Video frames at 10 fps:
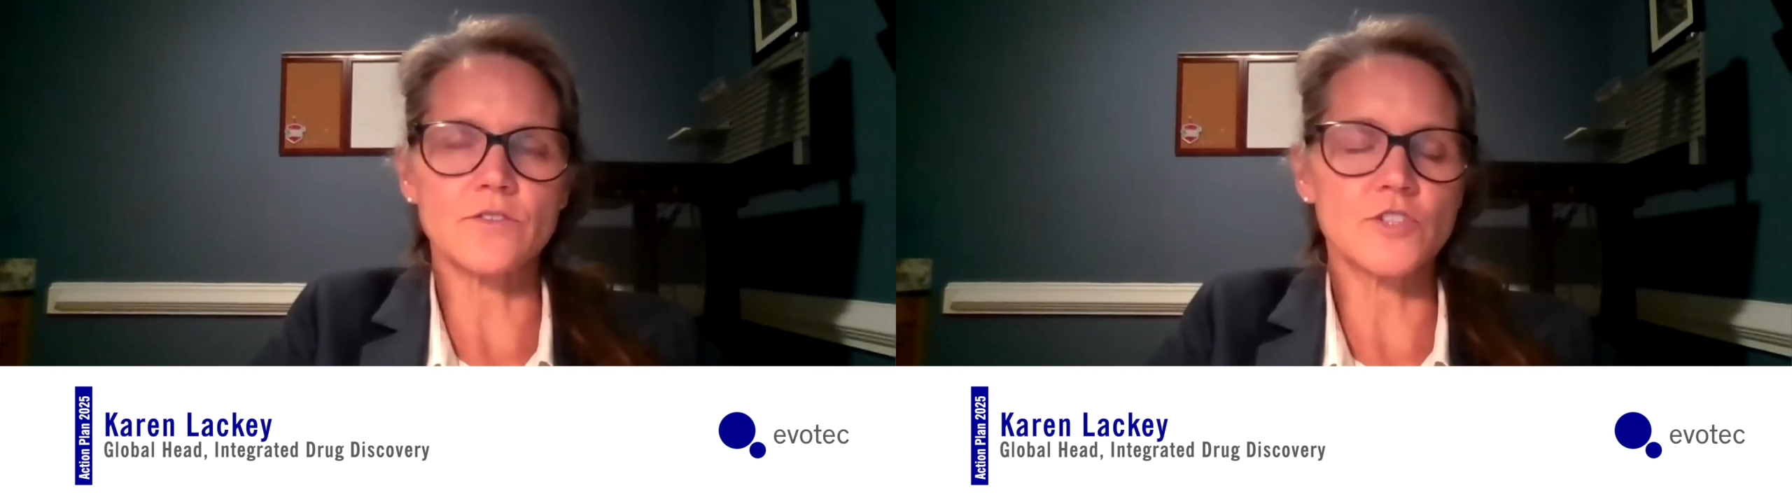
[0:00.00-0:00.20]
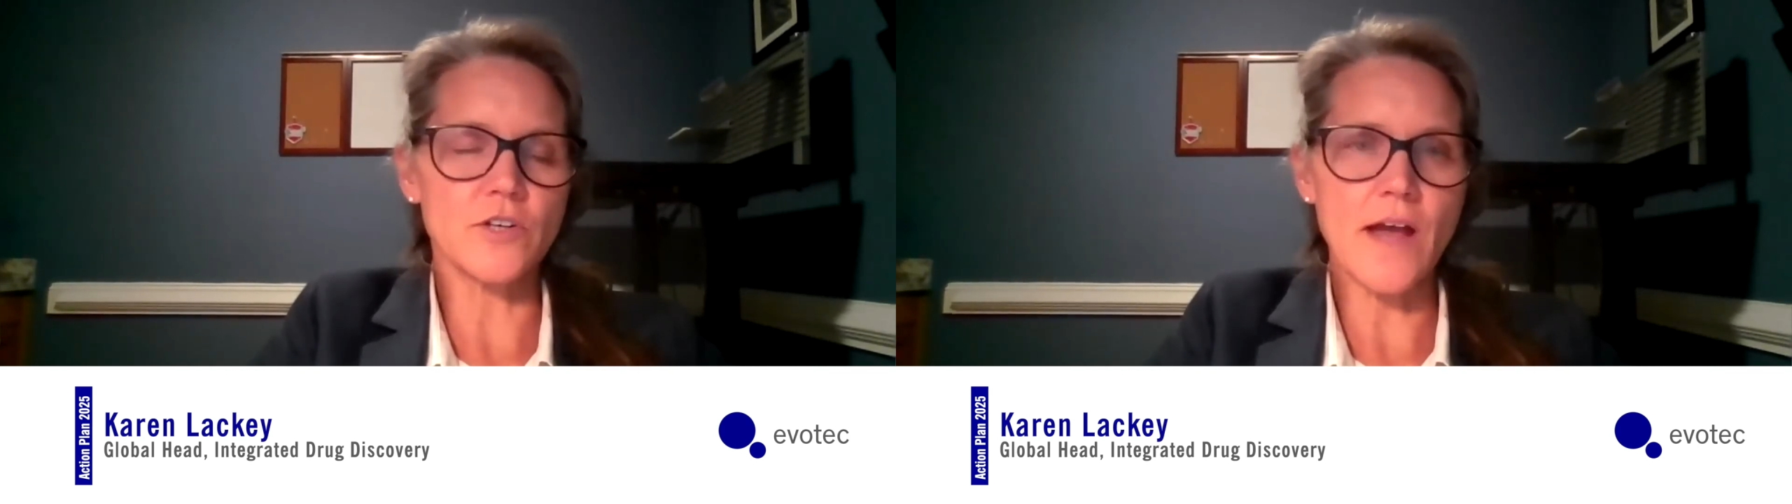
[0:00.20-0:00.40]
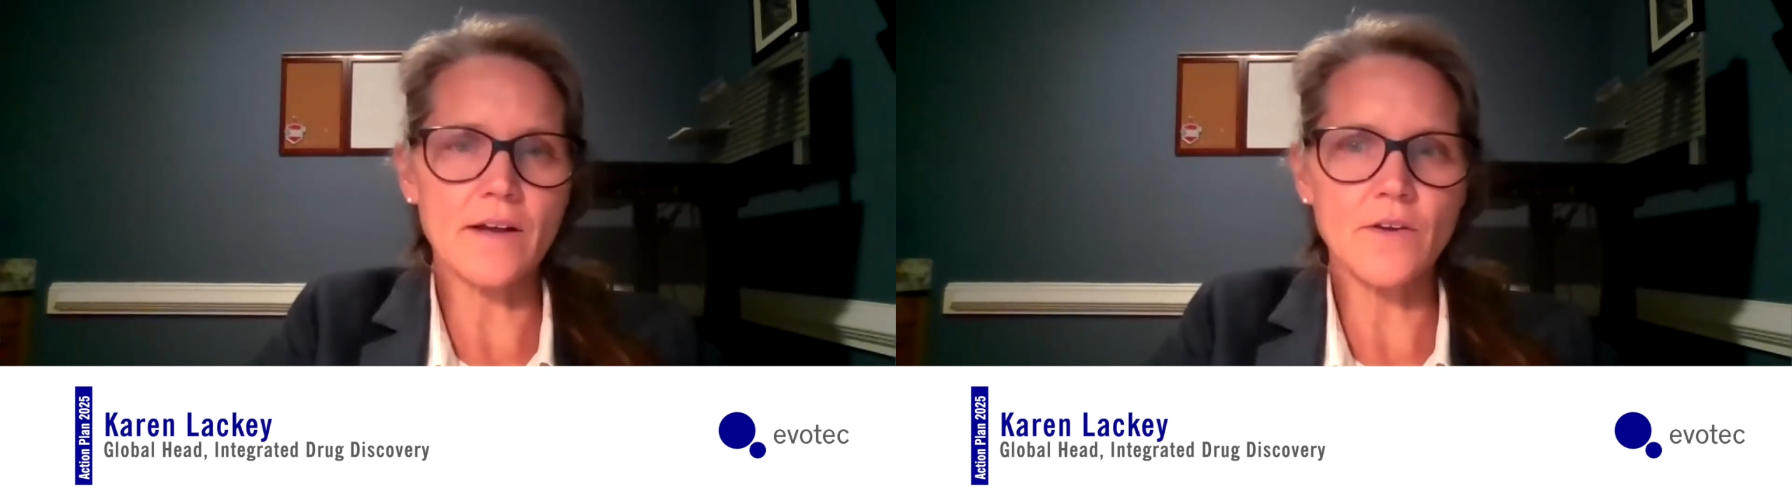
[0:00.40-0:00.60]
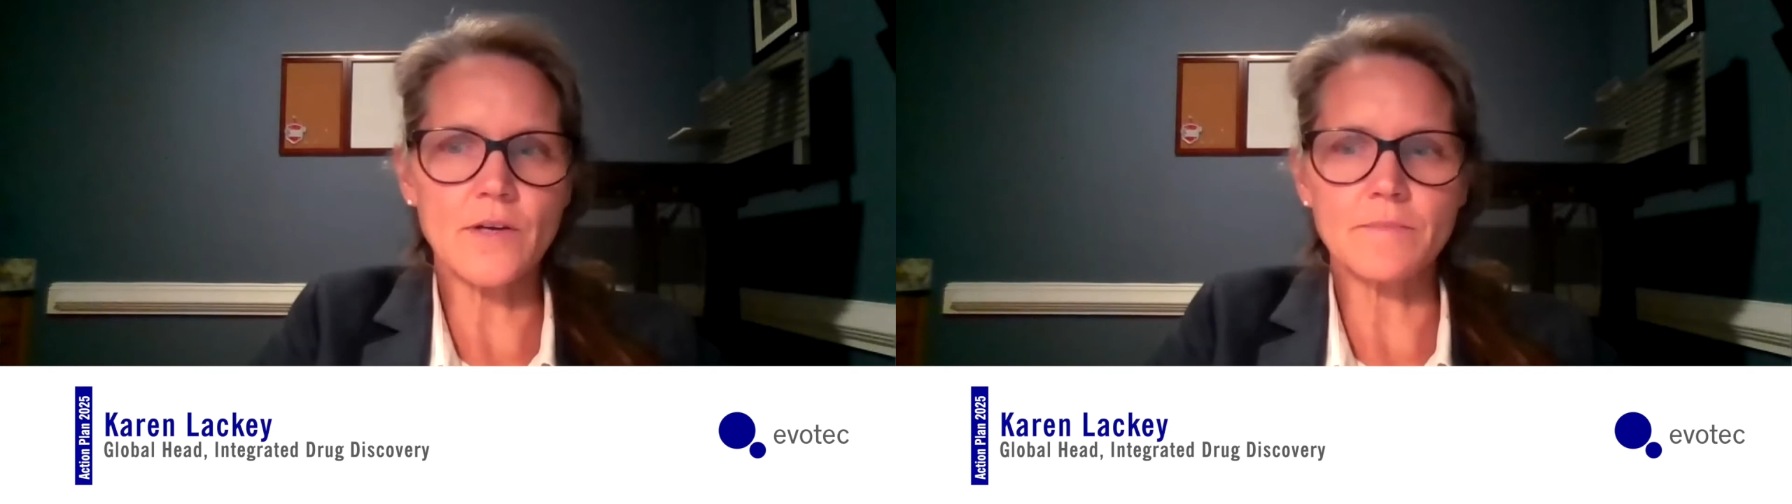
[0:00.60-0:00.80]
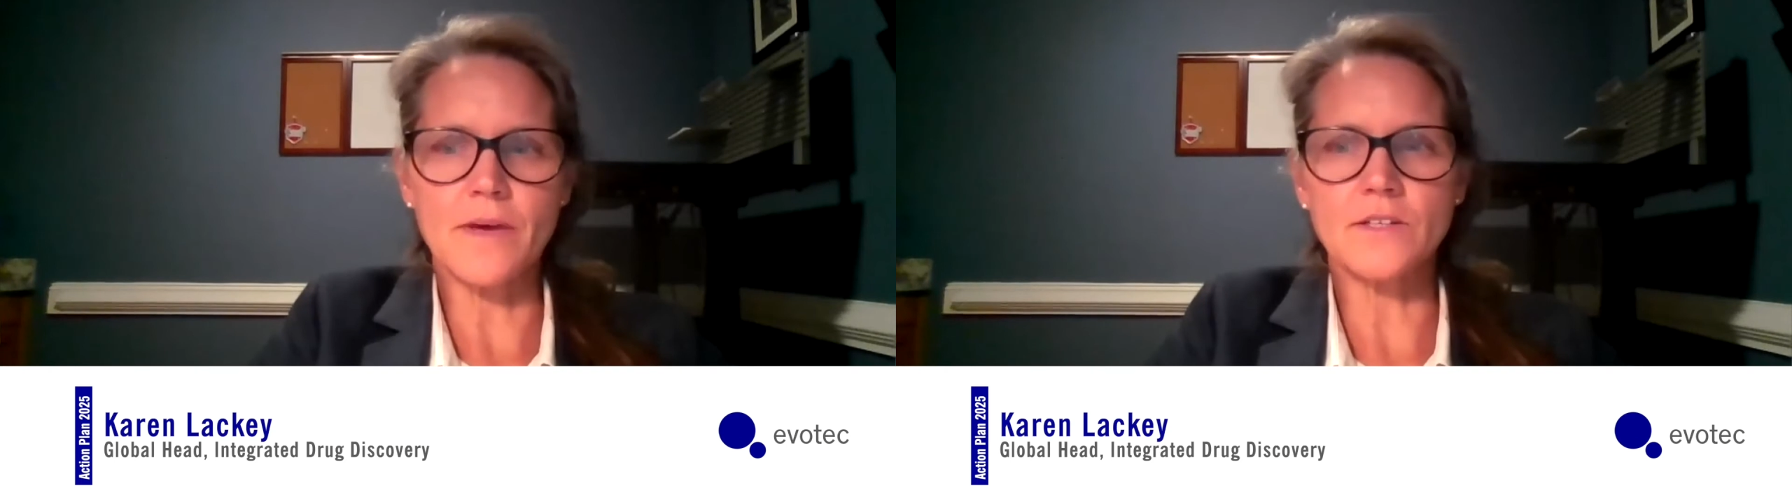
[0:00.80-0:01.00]
Ciriaco
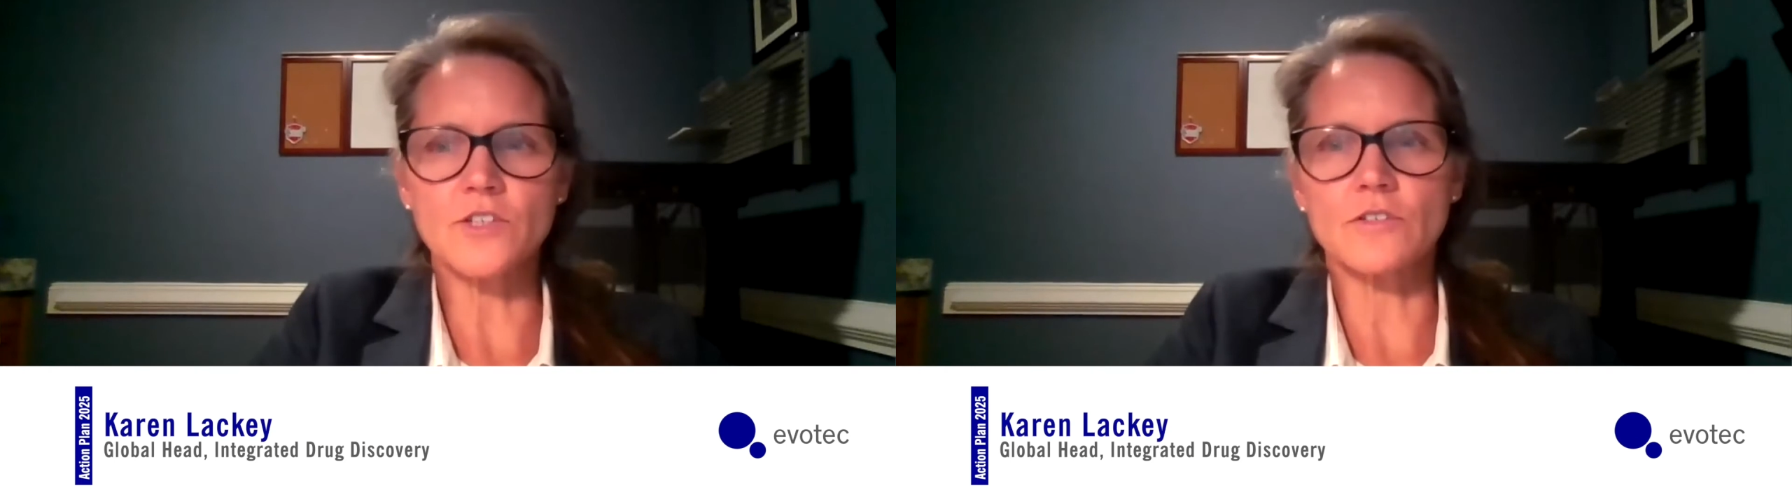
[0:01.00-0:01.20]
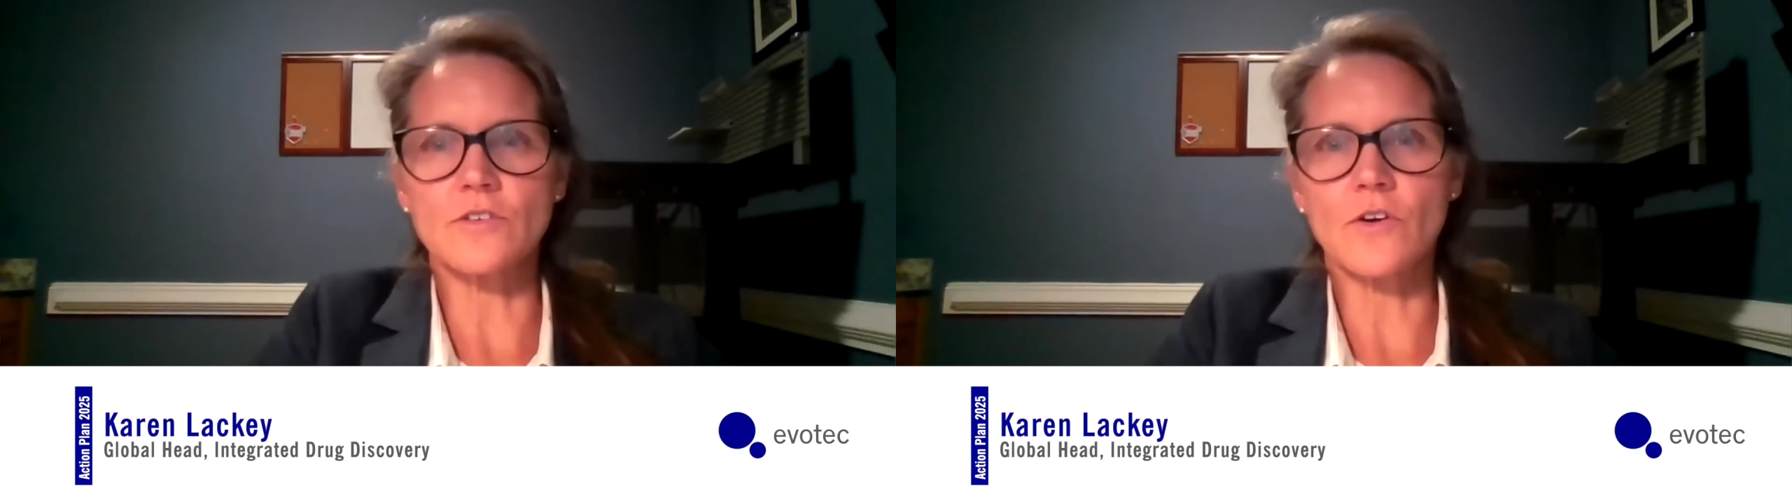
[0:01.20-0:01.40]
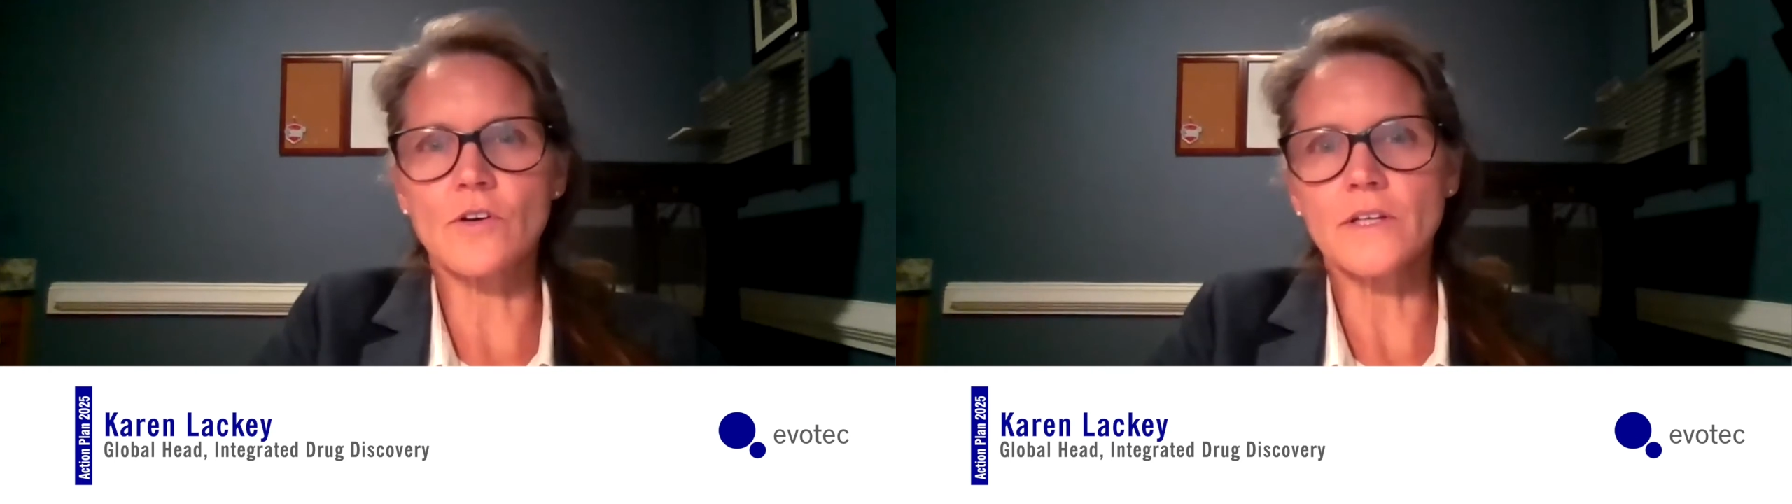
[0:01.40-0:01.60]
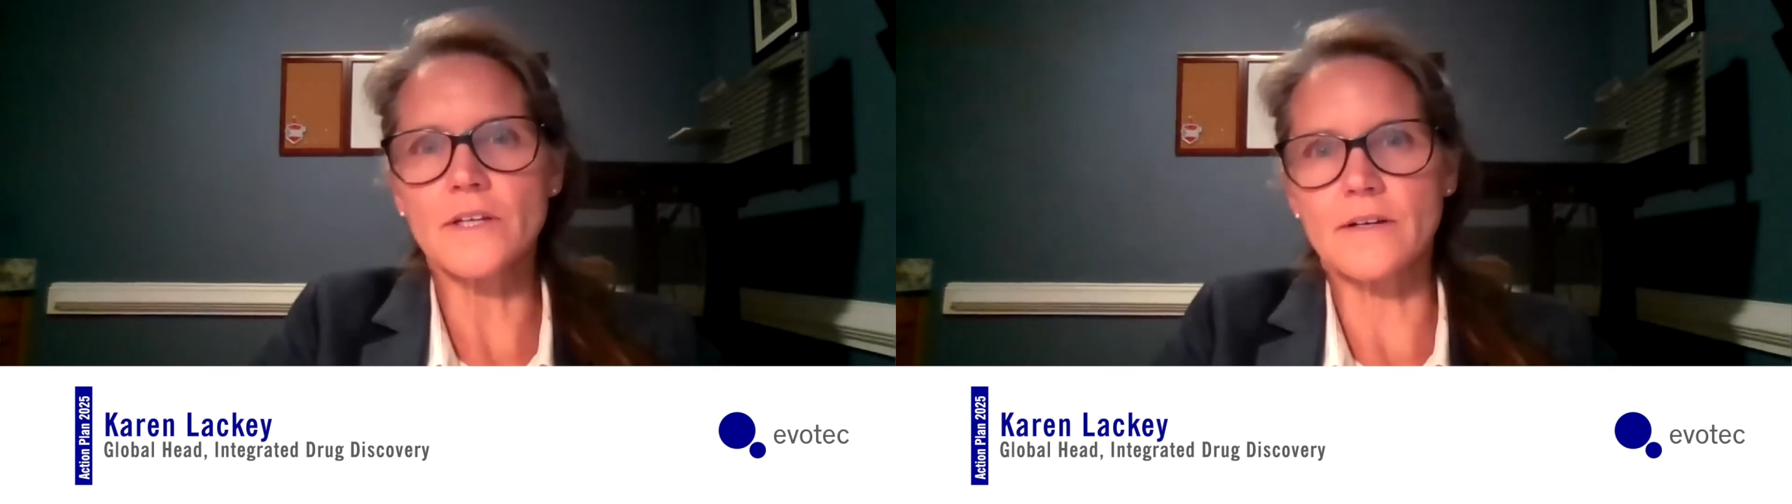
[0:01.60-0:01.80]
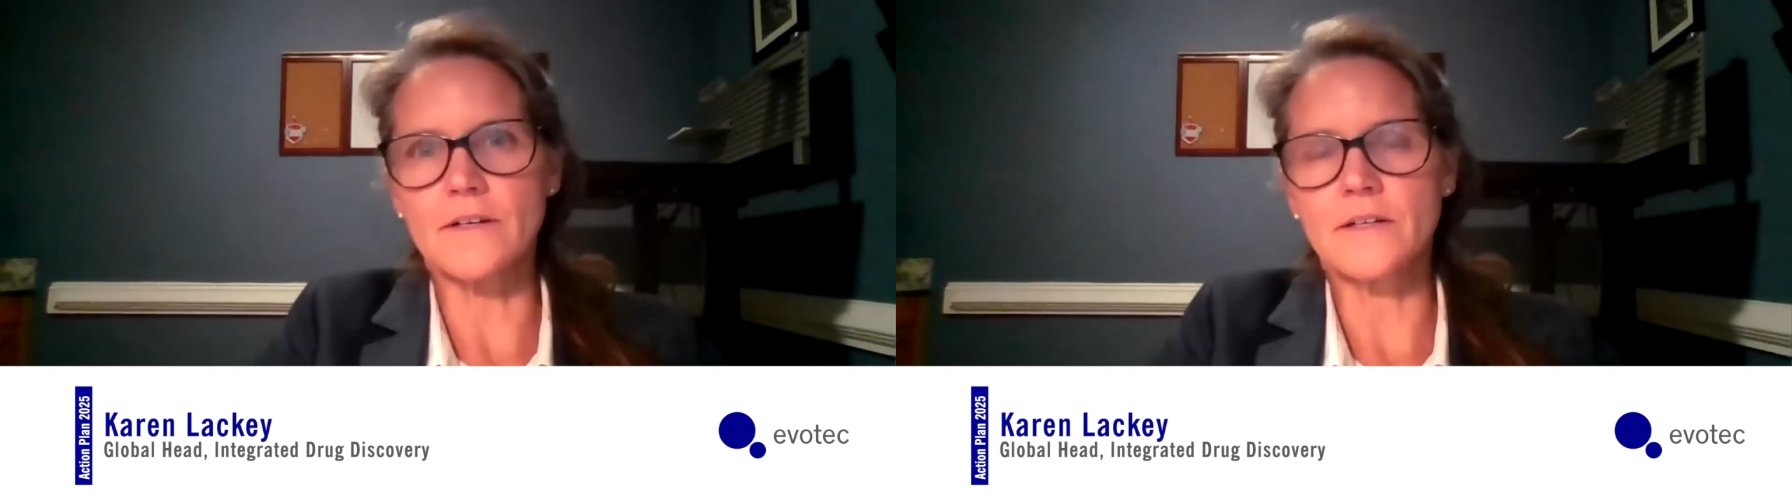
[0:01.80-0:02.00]
had mentioned
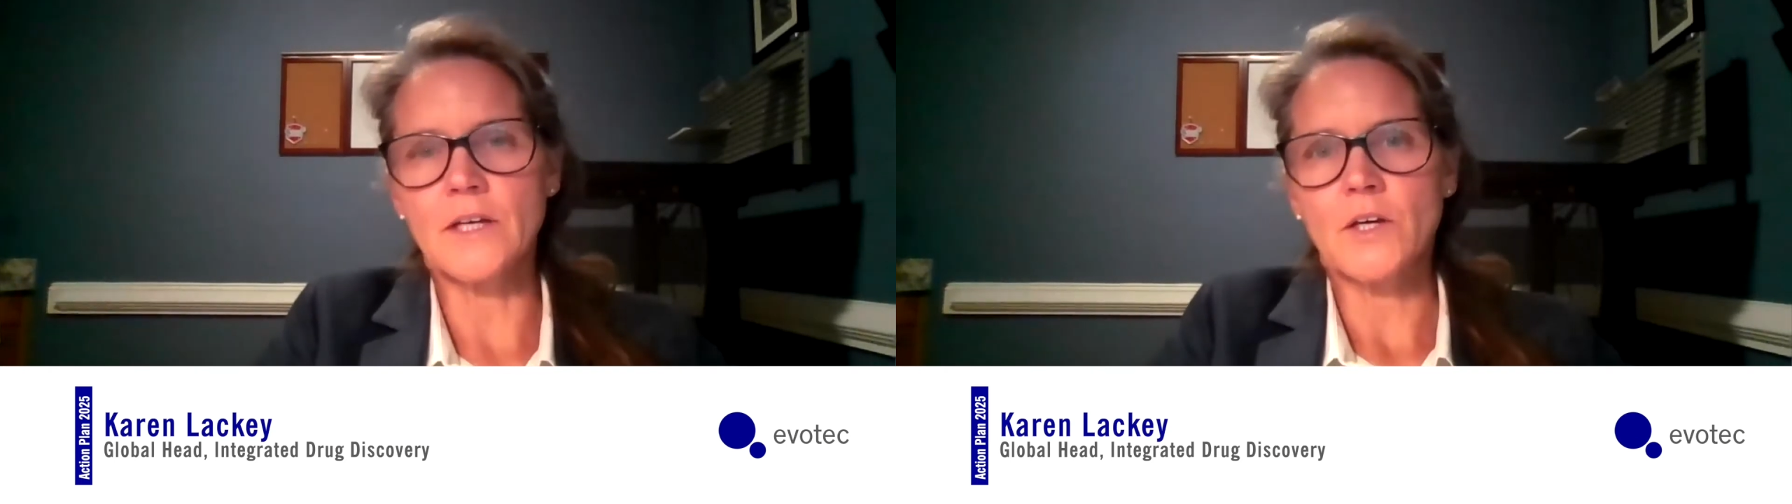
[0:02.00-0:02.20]
earlier,